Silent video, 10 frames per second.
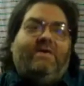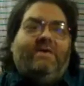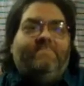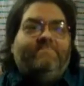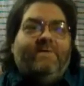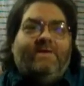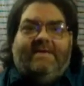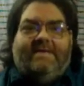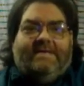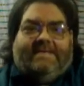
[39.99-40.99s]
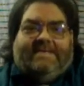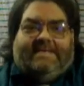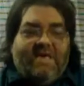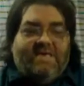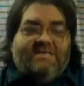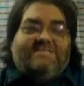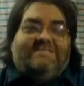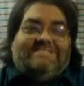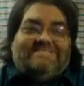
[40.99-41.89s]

The thing is,